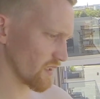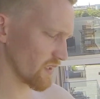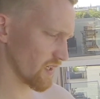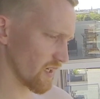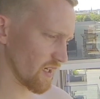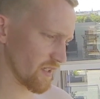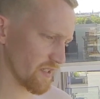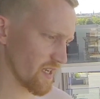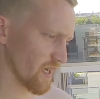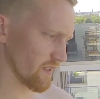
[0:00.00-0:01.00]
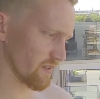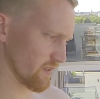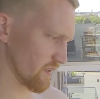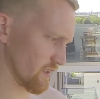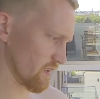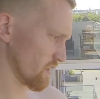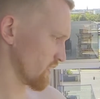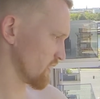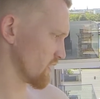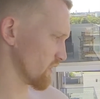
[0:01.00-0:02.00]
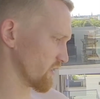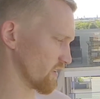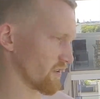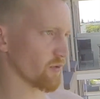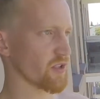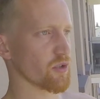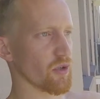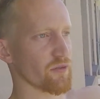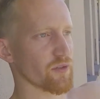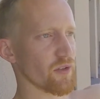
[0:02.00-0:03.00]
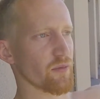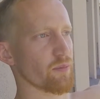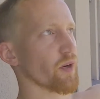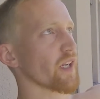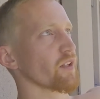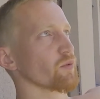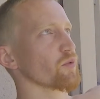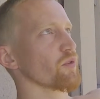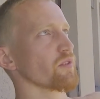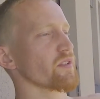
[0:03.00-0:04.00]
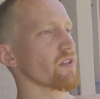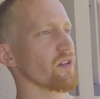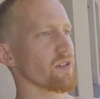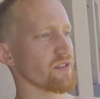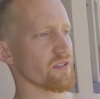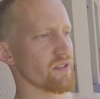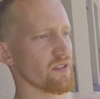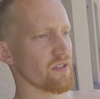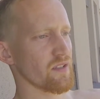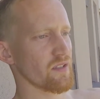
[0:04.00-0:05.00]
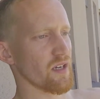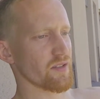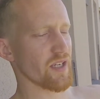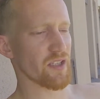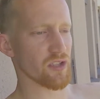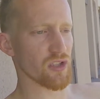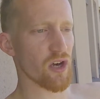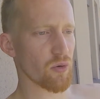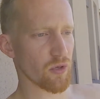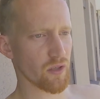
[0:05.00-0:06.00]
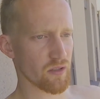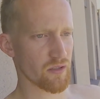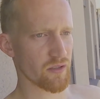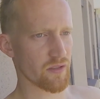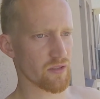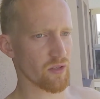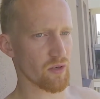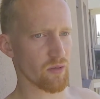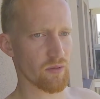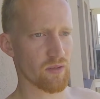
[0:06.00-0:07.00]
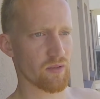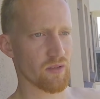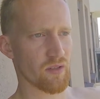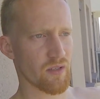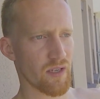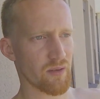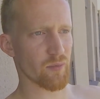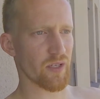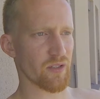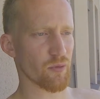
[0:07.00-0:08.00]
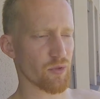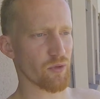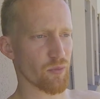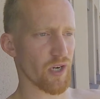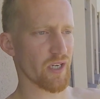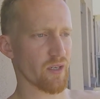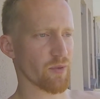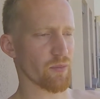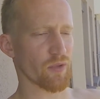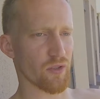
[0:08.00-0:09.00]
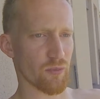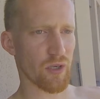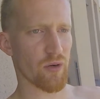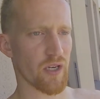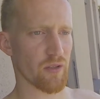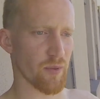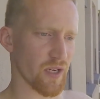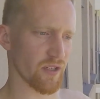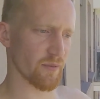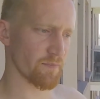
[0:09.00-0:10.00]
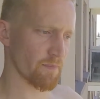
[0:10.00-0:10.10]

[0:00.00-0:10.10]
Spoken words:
Yeah, the threshold for breaking the rules, you know, it's a lower, so, and when you do break it, people are a little bit quieter about it.